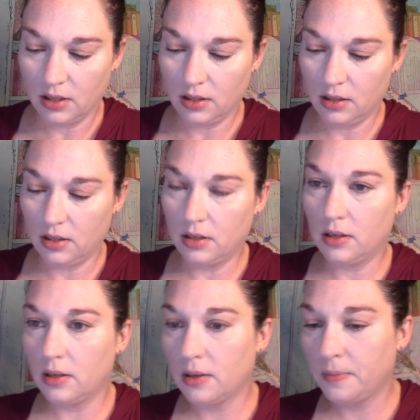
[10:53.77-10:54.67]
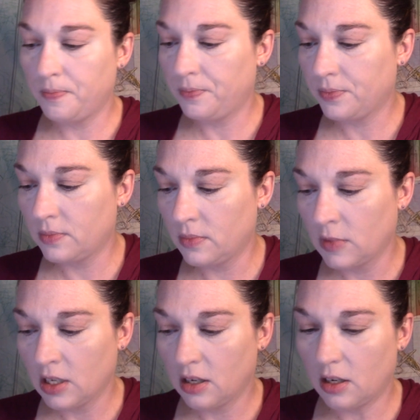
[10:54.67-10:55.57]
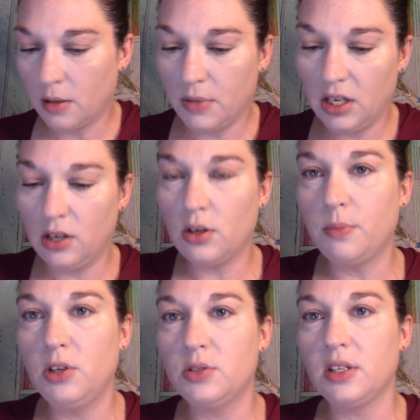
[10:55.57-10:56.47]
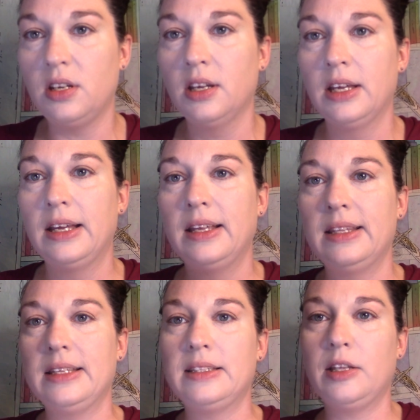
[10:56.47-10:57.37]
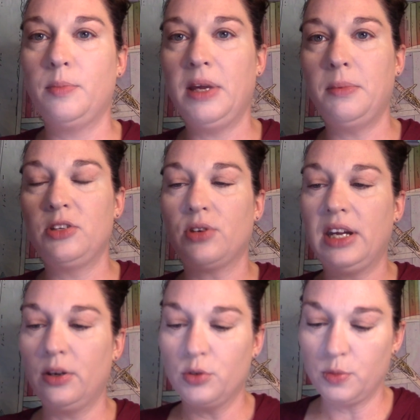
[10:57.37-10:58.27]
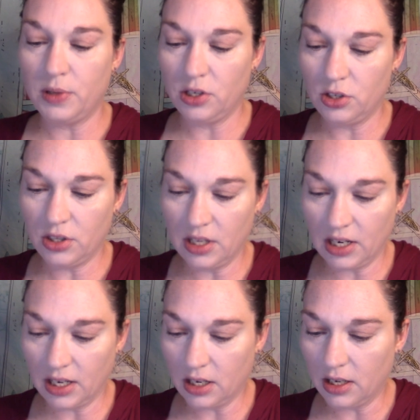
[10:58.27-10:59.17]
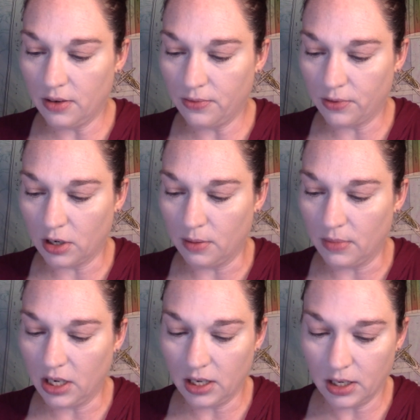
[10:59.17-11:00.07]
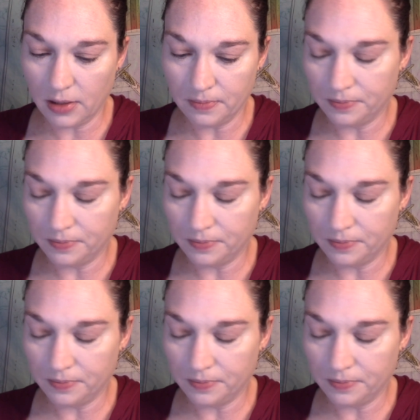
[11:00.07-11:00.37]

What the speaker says: And I'm using this little baby triangle sponge that I got from